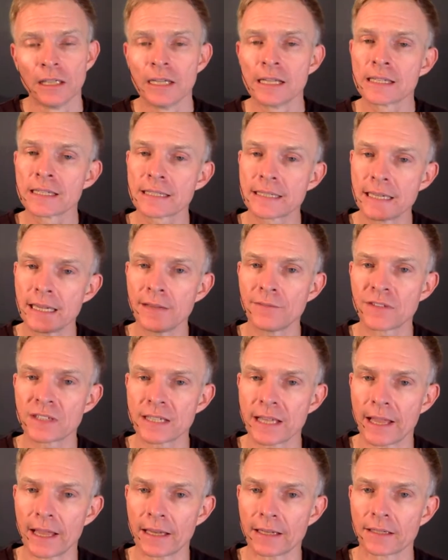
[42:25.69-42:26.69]
Steve
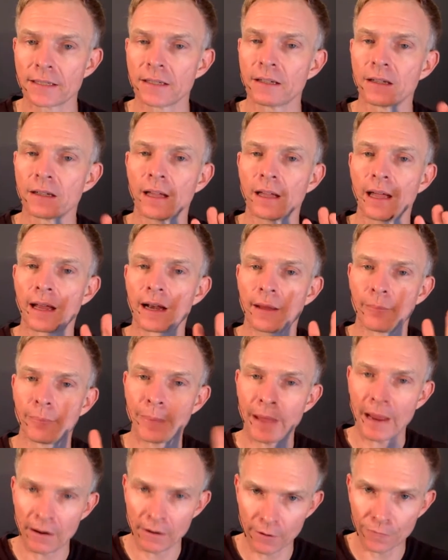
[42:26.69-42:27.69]
said, and I'm
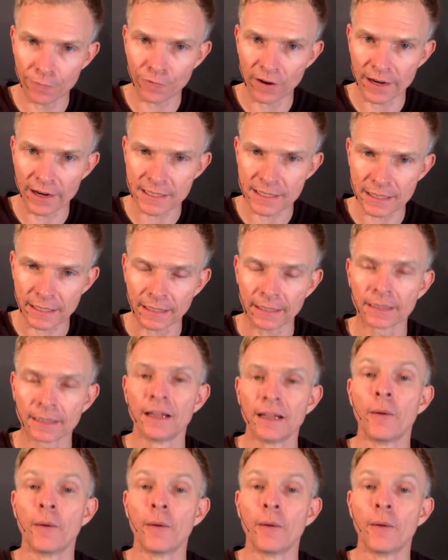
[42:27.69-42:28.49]
paraphrasing,